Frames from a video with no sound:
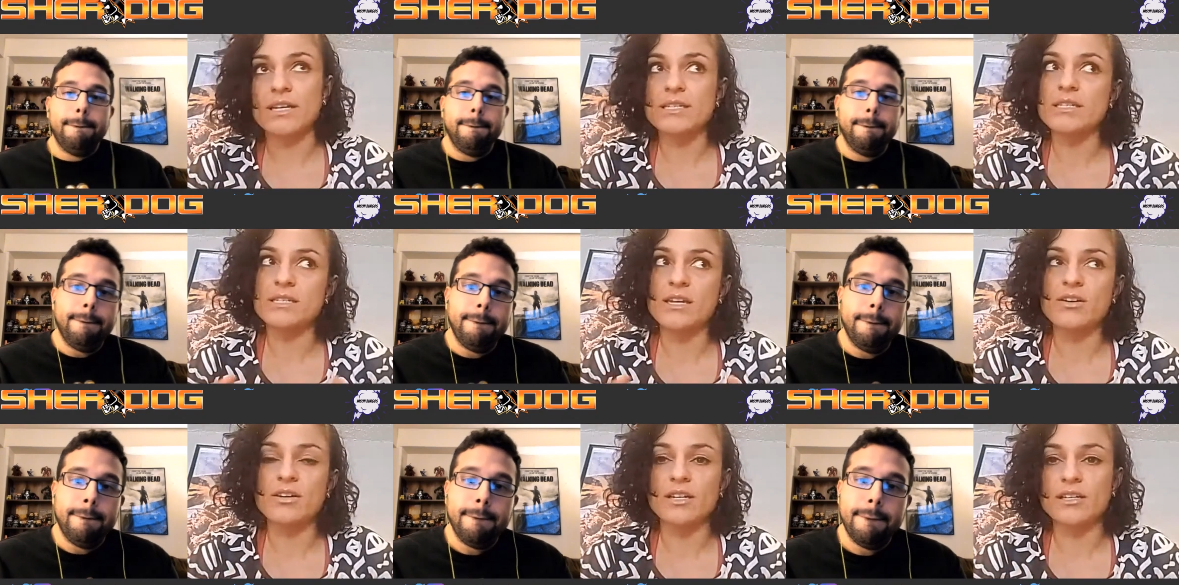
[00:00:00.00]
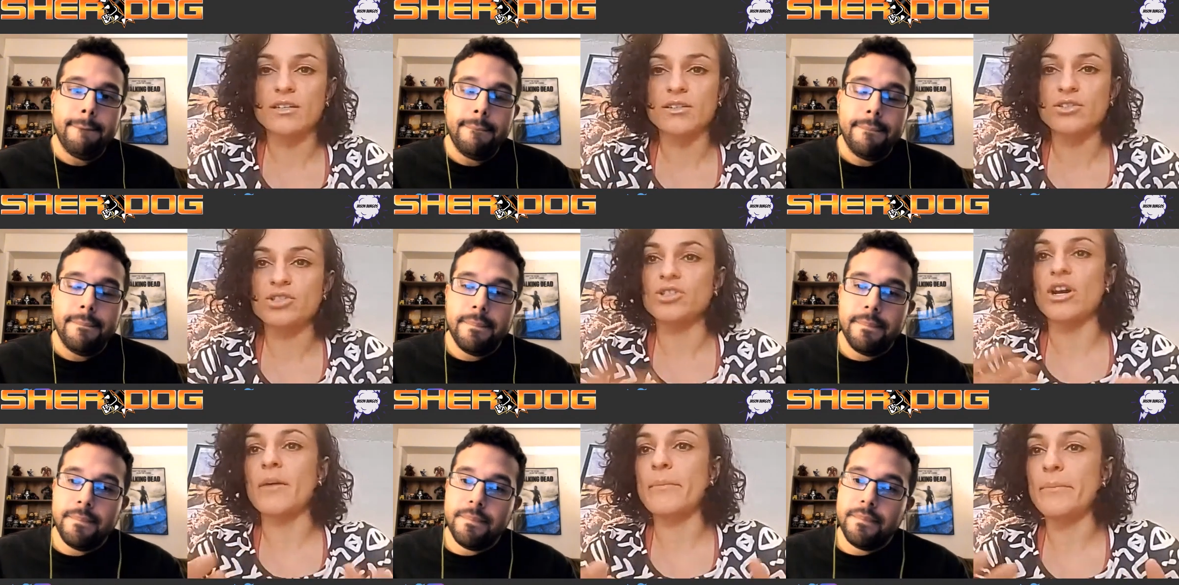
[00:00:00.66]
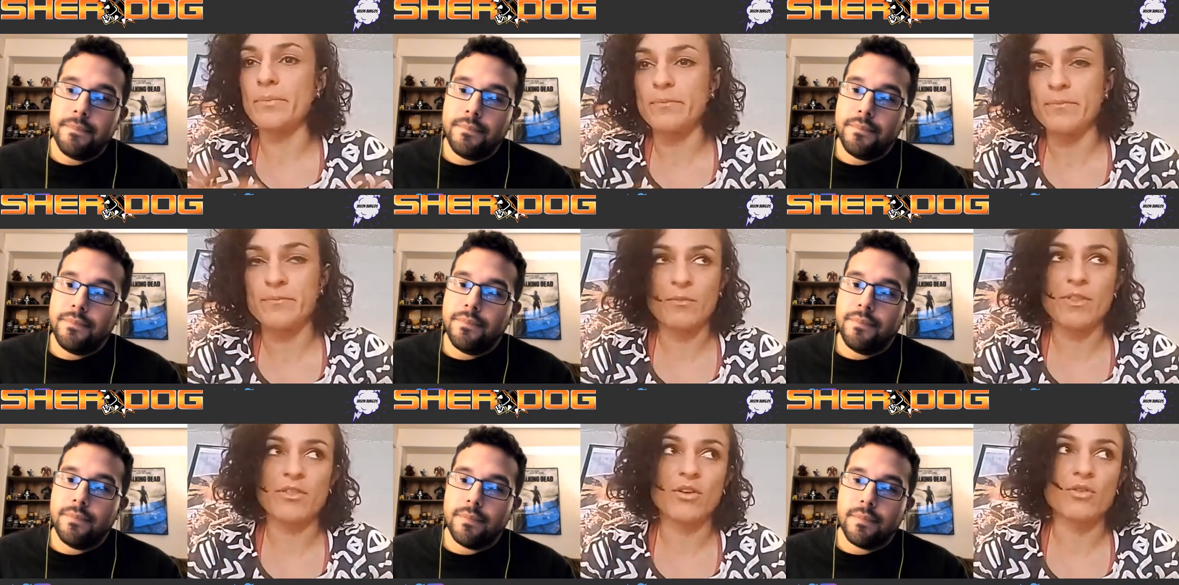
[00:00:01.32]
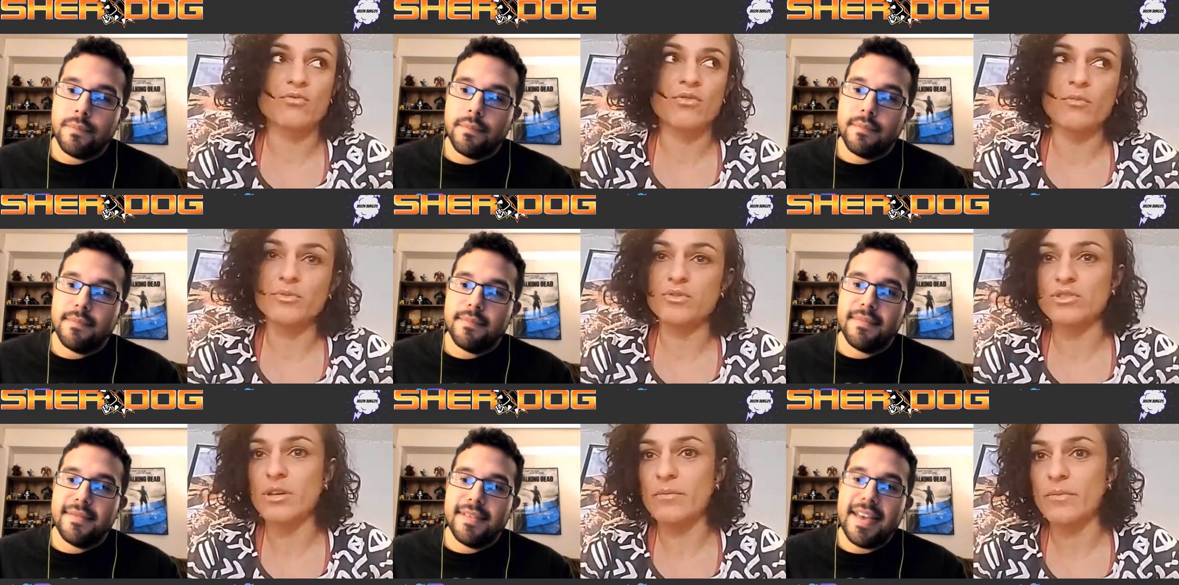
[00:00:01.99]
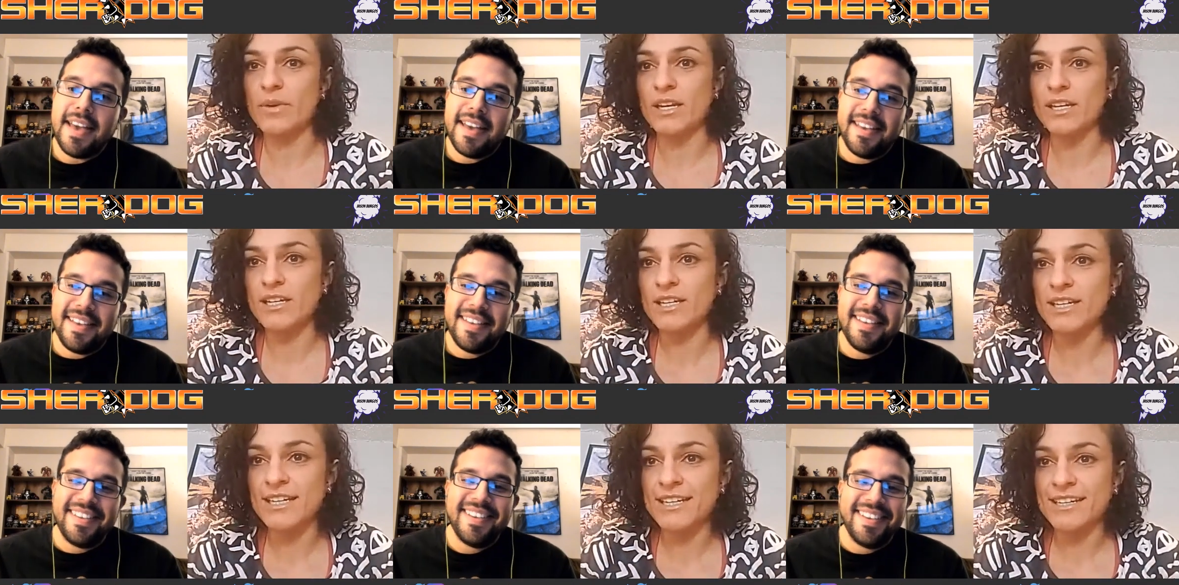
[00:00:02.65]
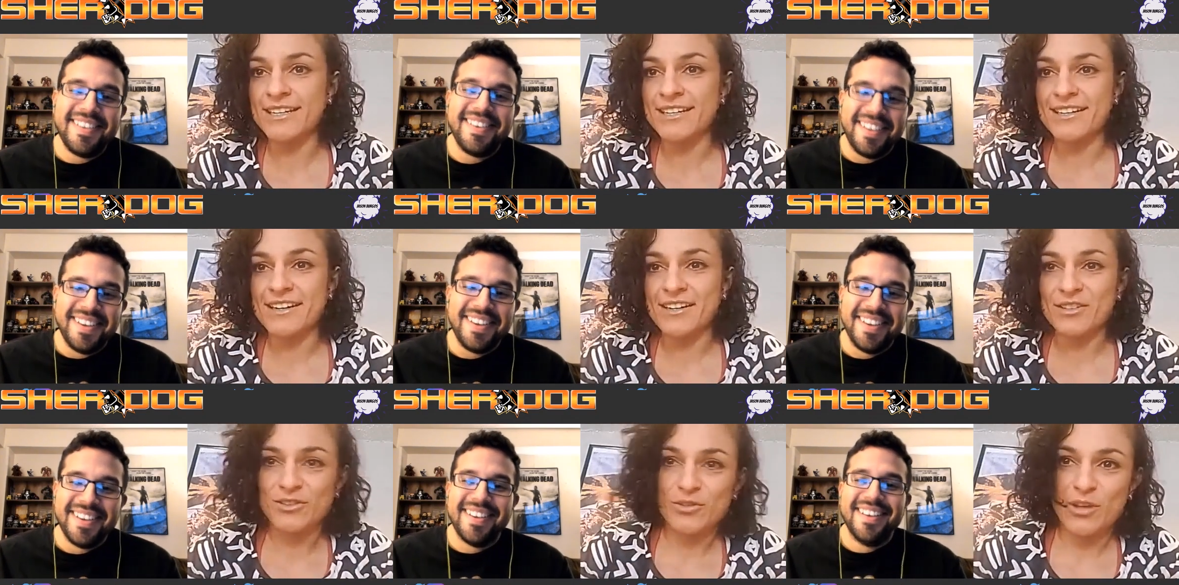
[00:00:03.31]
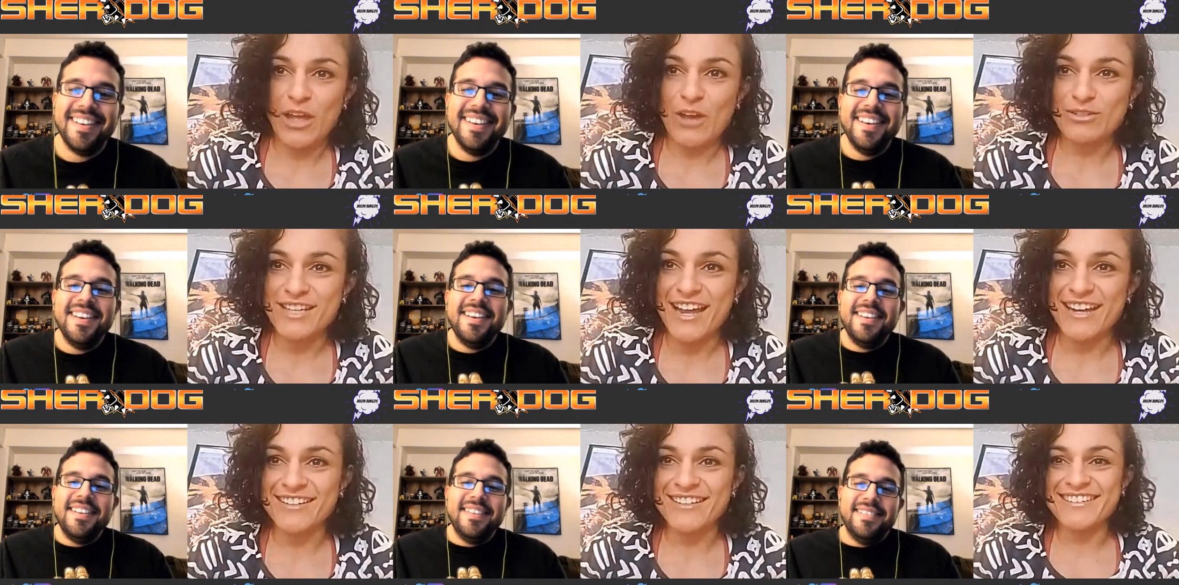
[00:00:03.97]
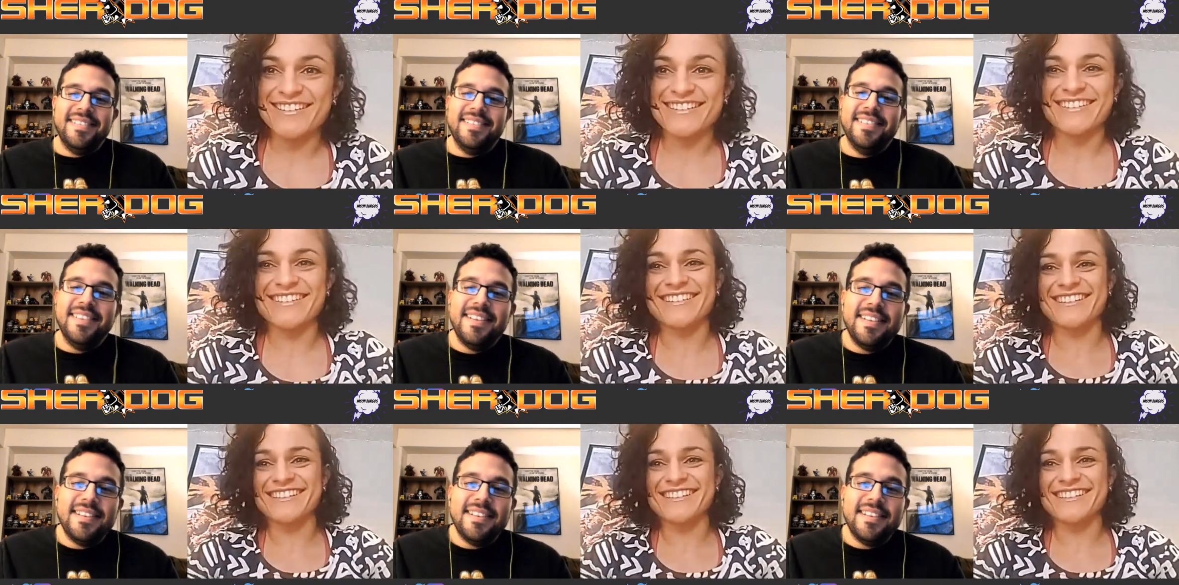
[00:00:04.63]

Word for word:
Speaker 1: necessarily jump from the third rope to somebody. yeah yeah yeah